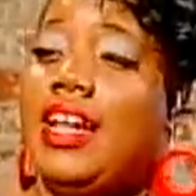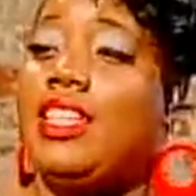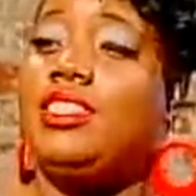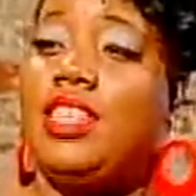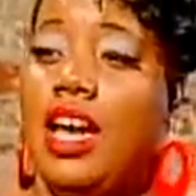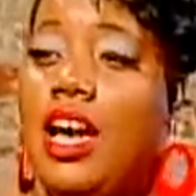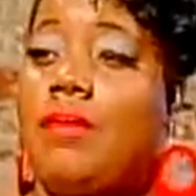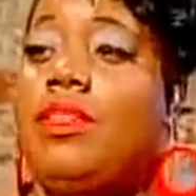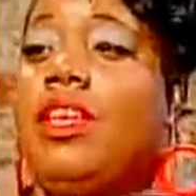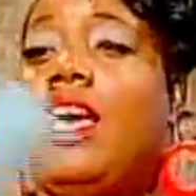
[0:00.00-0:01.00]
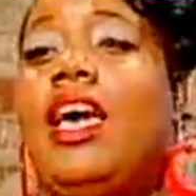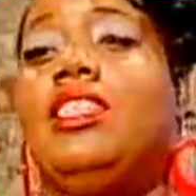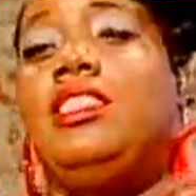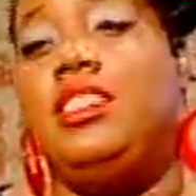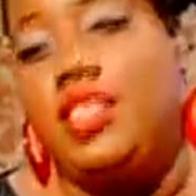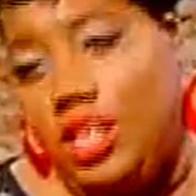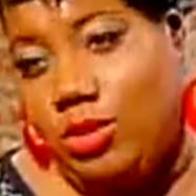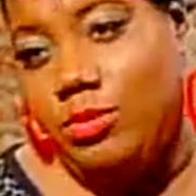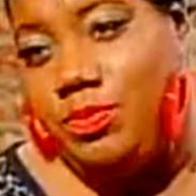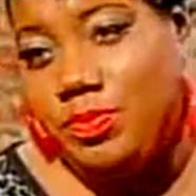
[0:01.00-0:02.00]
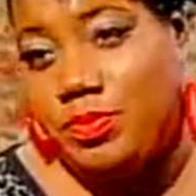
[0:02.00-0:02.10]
at the time, and Seal.